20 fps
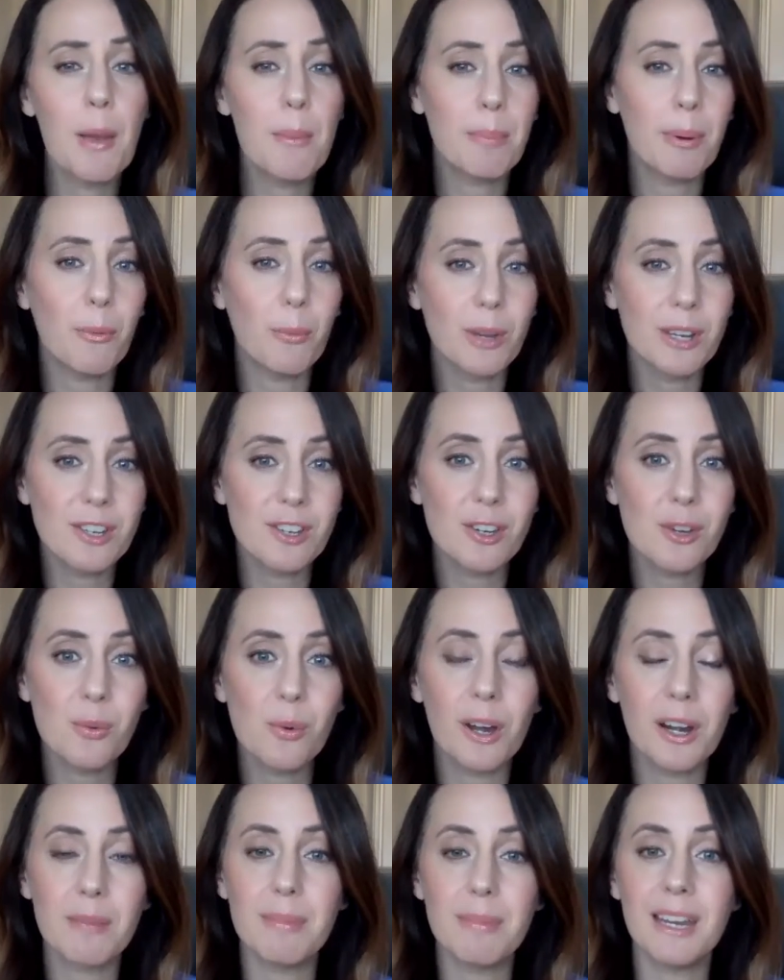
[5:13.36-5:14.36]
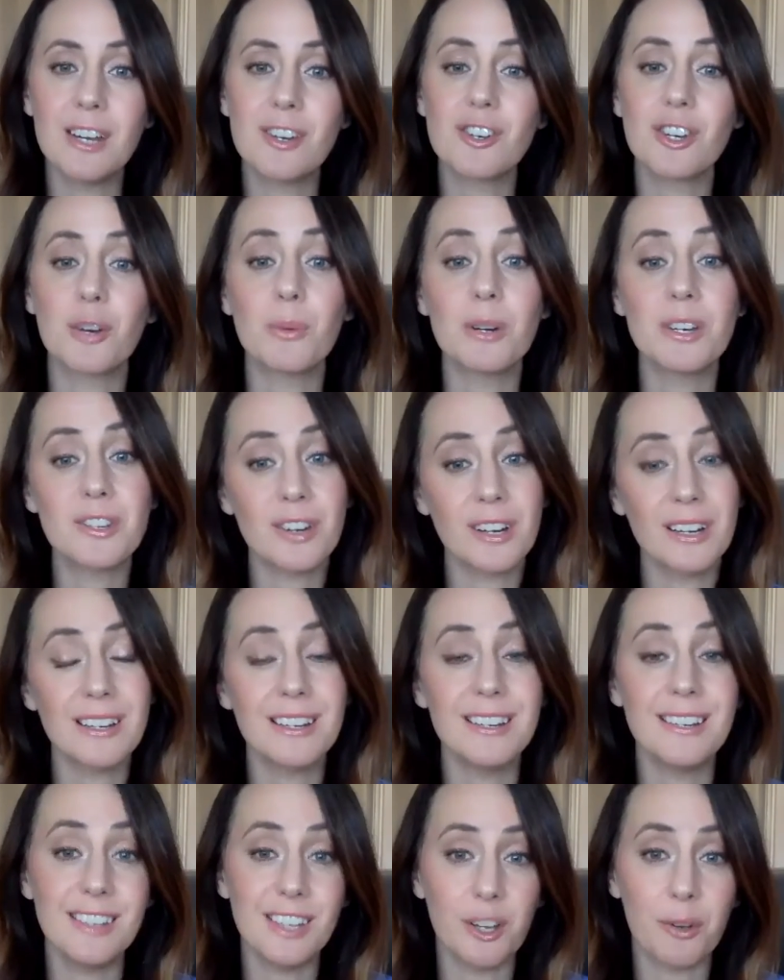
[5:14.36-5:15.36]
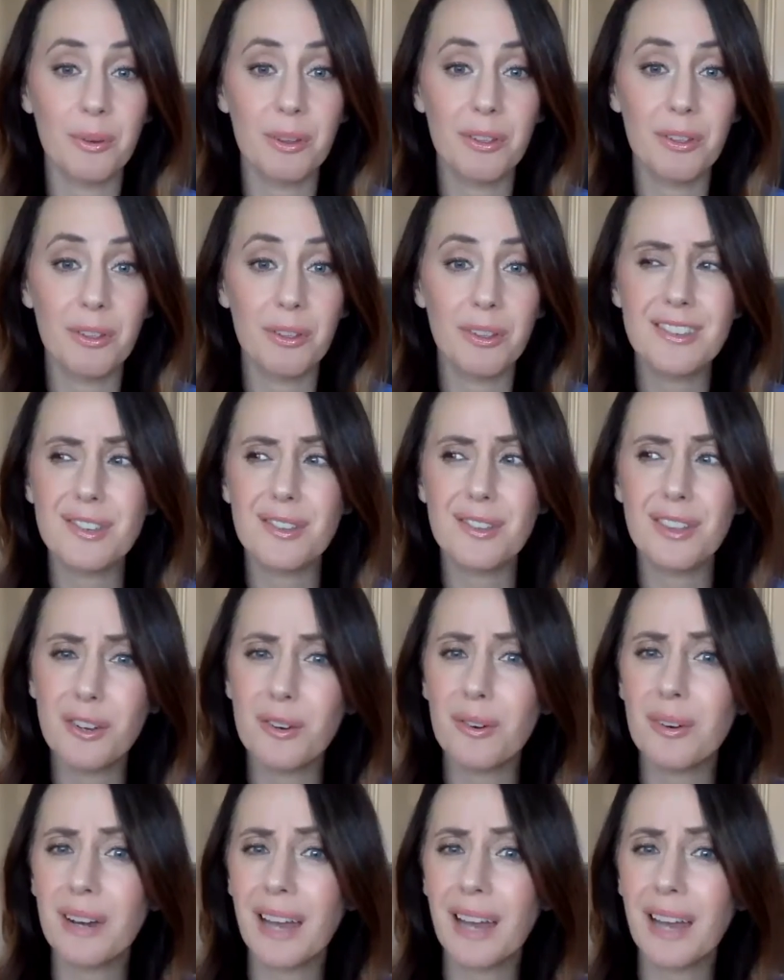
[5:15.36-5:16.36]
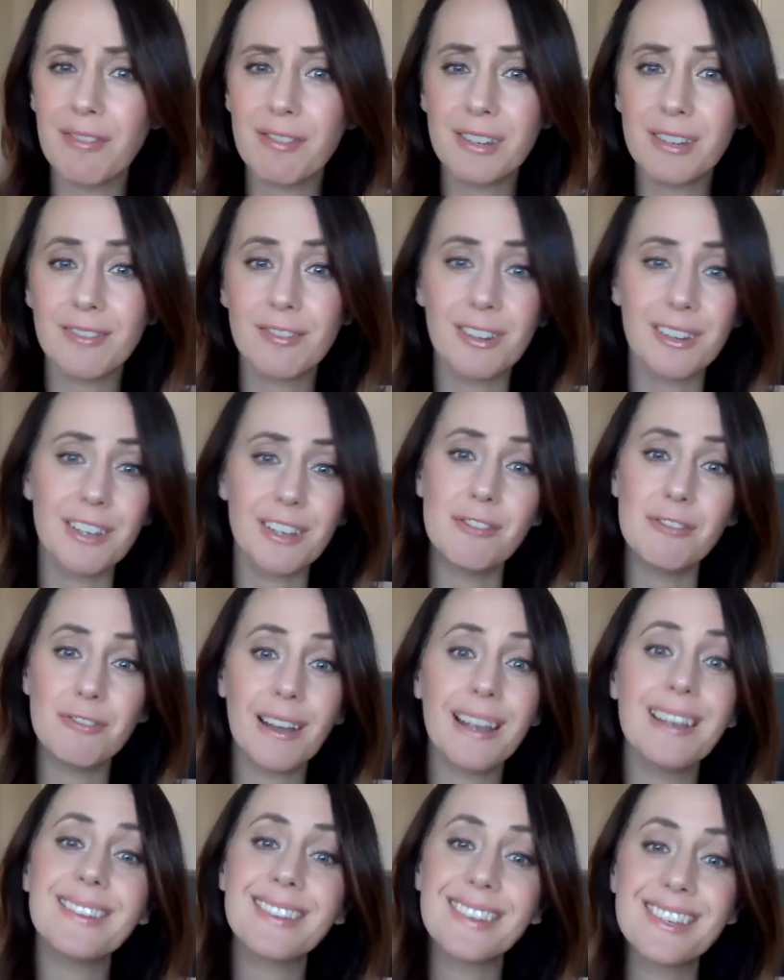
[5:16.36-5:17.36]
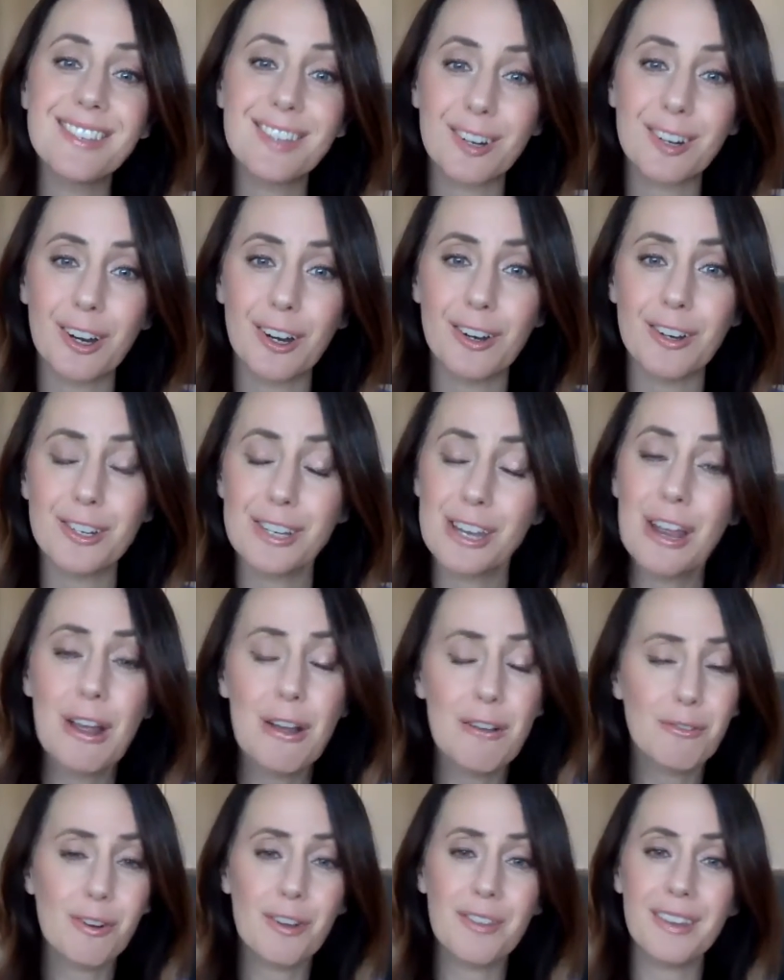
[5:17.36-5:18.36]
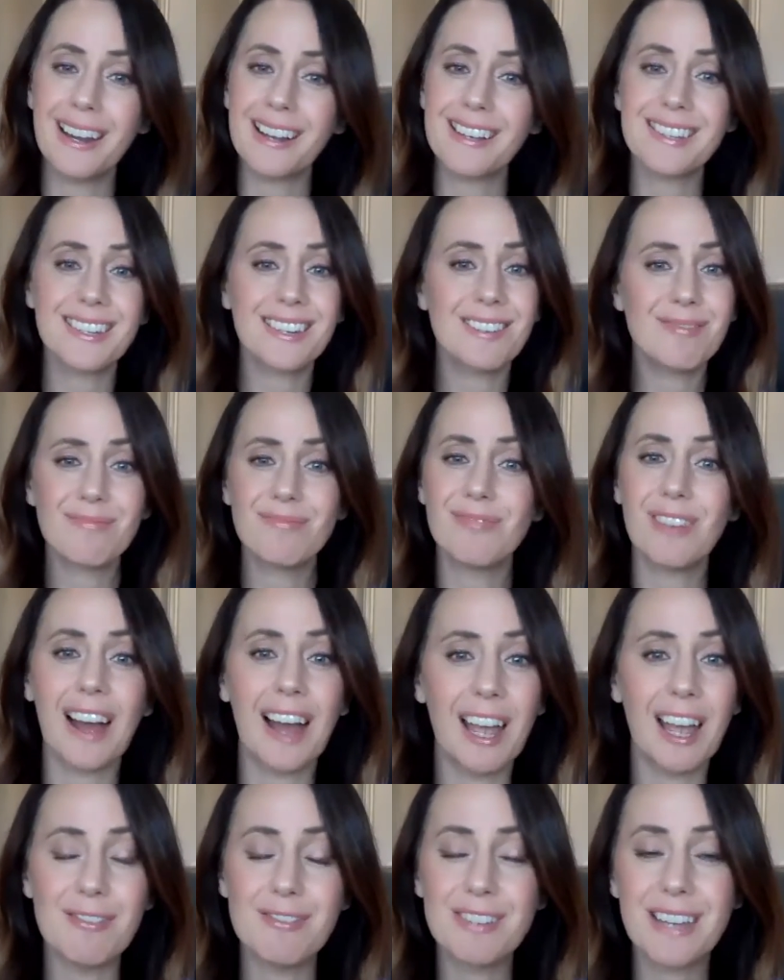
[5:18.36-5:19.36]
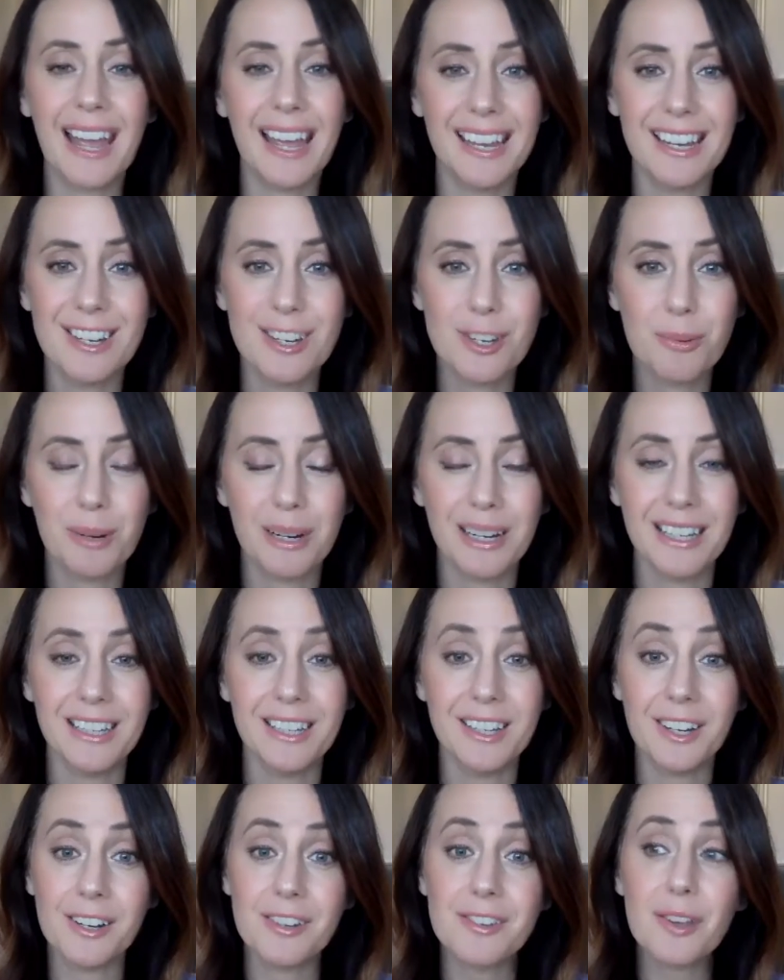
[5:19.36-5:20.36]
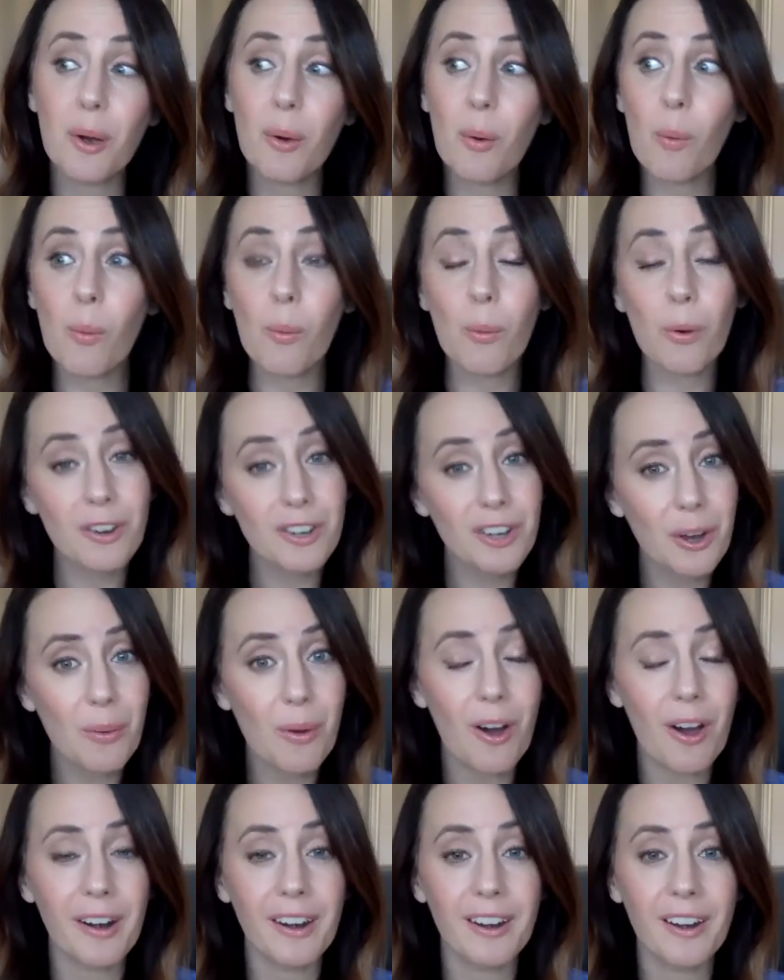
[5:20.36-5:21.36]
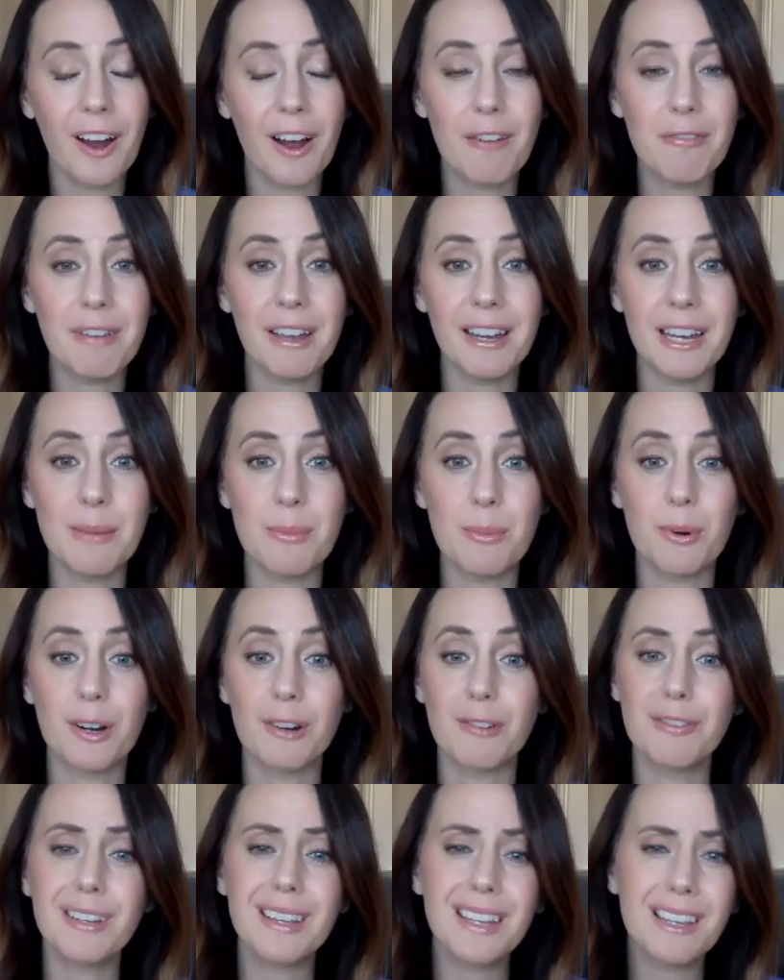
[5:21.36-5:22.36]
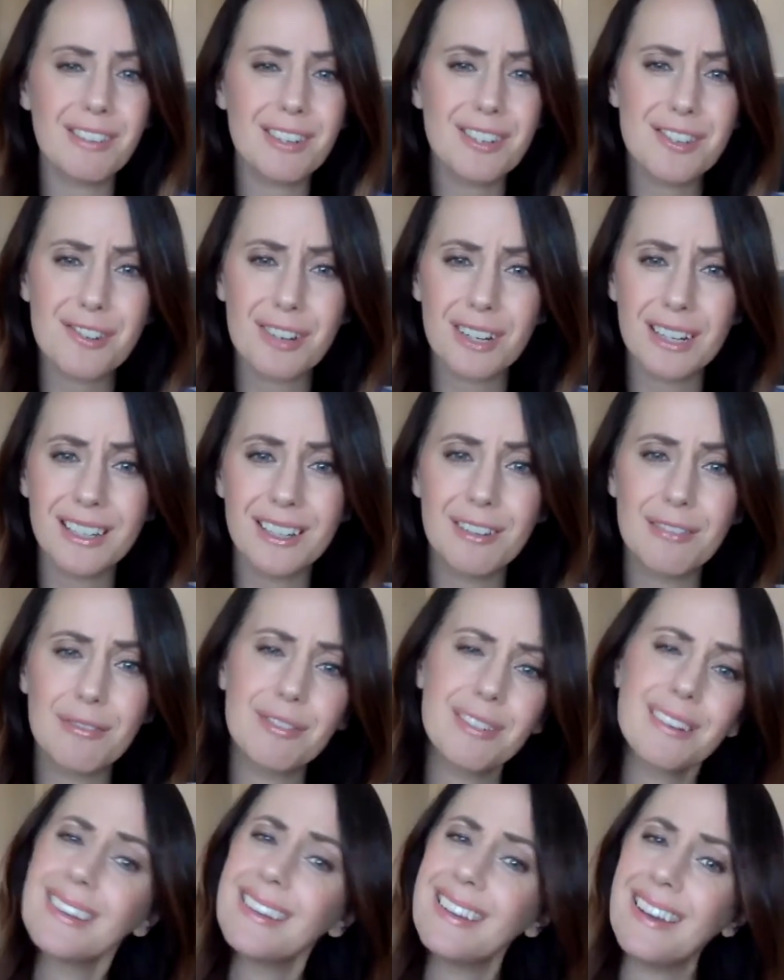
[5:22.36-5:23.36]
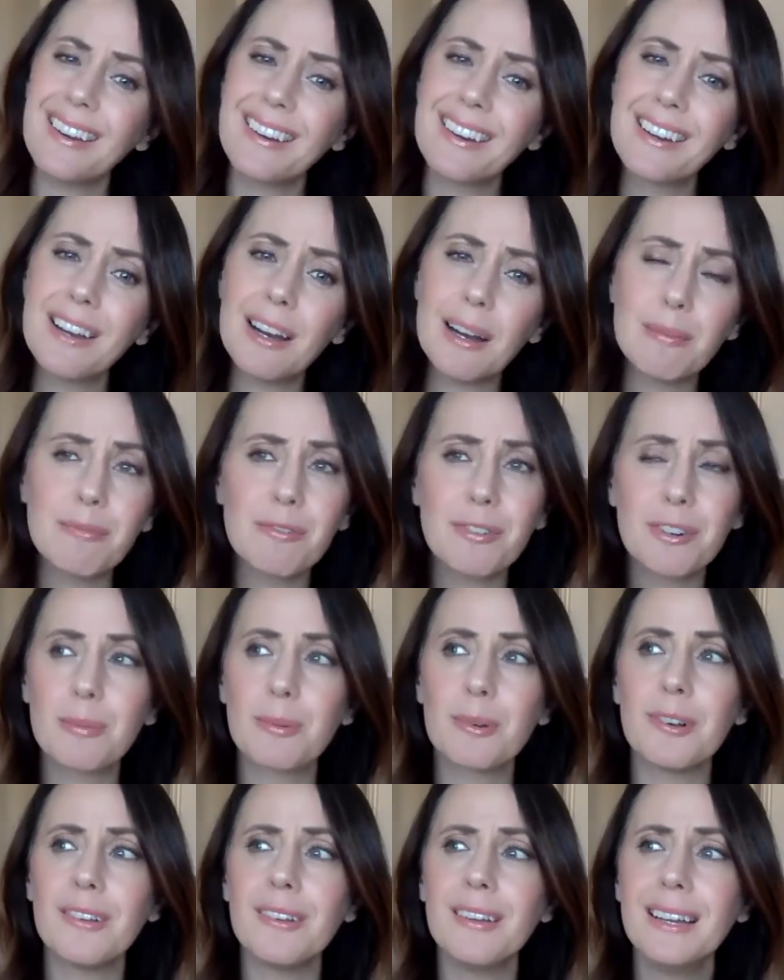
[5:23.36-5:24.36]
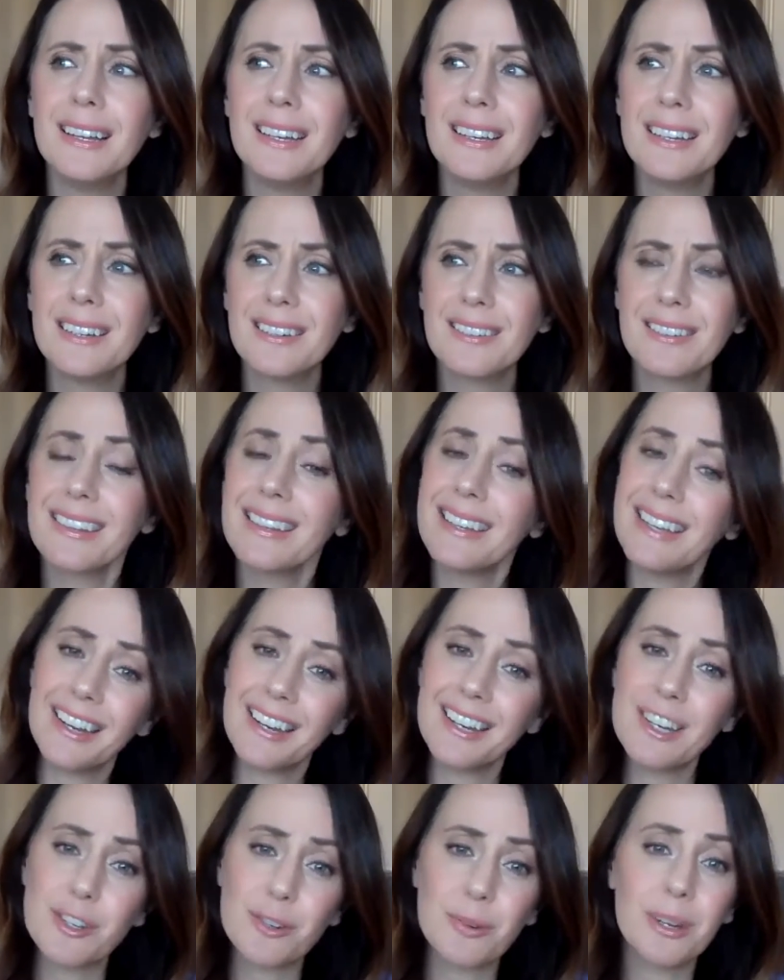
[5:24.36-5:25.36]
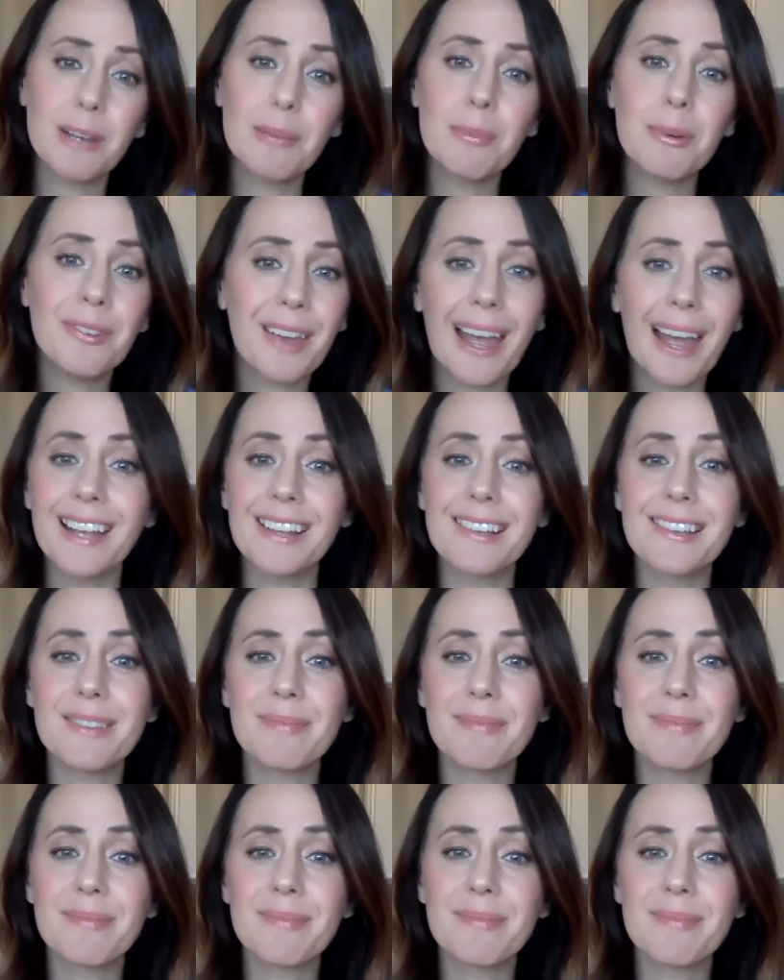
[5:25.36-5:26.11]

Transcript: But we do want to make sure we're starting to deal with it so that you don't have to really fight this urge for the next 5, 10, 20 years, or go on and off anymore really restrictive, really uncomfortable, really unenjoyable diets.